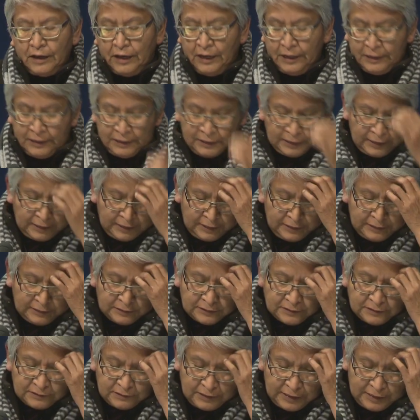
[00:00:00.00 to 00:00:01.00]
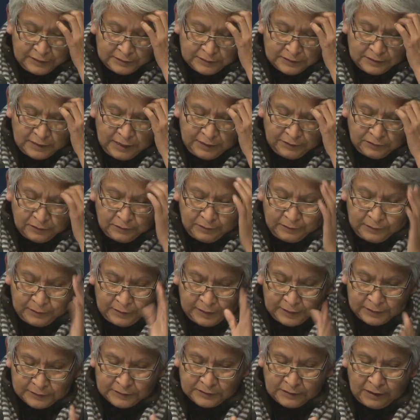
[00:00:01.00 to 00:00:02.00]
And it's
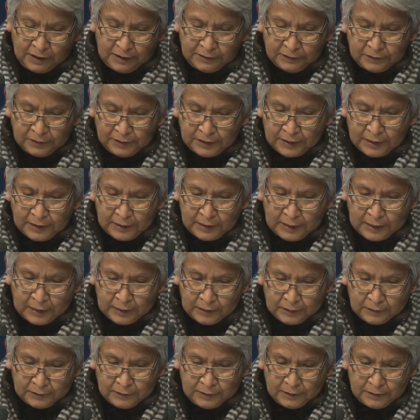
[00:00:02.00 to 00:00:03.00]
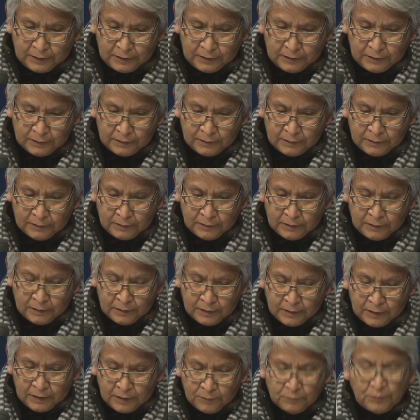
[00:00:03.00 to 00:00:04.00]
not a
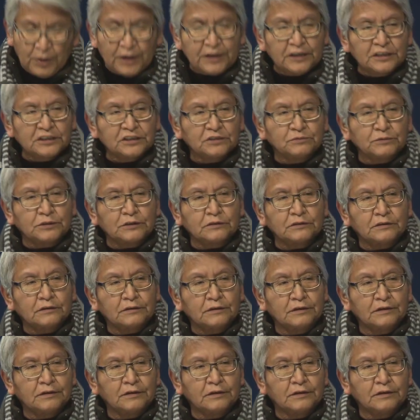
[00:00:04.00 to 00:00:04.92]
punishment